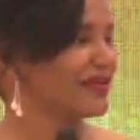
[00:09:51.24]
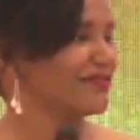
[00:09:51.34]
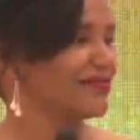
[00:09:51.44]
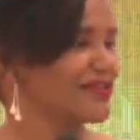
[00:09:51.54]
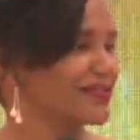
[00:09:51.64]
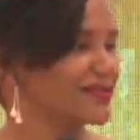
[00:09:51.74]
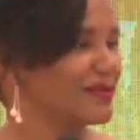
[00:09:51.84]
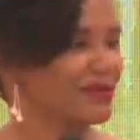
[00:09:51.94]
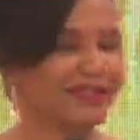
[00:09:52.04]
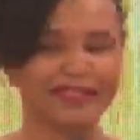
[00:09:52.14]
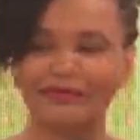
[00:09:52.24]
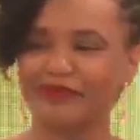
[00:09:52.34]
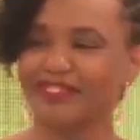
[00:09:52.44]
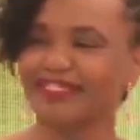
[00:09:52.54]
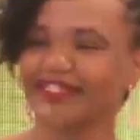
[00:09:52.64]
various women in the
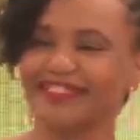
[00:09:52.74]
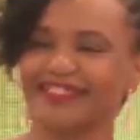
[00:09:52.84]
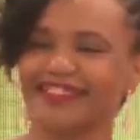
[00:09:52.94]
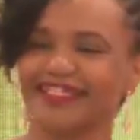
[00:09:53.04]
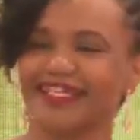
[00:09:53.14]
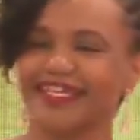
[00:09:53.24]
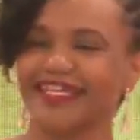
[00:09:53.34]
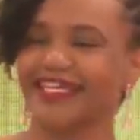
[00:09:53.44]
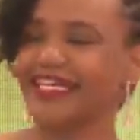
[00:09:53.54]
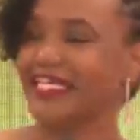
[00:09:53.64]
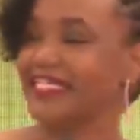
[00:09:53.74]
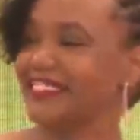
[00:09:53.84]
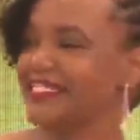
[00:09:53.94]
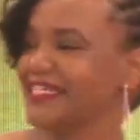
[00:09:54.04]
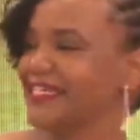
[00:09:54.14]
prisons,
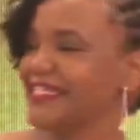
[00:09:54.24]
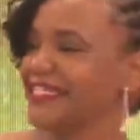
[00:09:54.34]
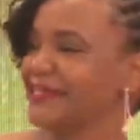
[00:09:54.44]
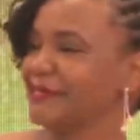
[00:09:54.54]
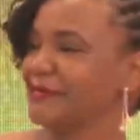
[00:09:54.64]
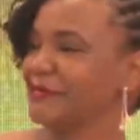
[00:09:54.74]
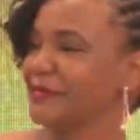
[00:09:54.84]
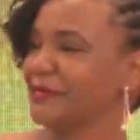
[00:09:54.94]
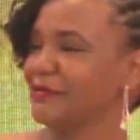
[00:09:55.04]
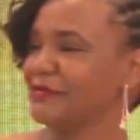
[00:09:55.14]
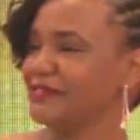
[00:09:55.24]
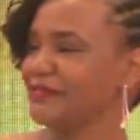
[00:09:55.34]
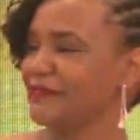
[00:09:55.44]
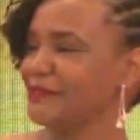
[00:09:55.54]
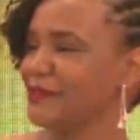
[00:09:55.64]
eating the
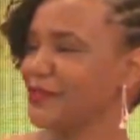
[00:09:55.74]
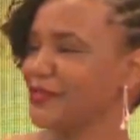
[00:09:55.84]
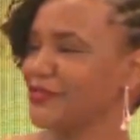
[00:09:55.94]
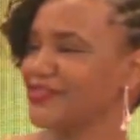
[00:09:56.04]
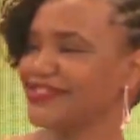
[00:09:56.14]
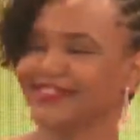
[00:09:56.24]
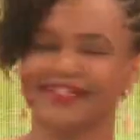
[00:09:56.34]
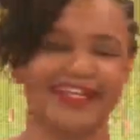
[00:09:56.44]
prison produce,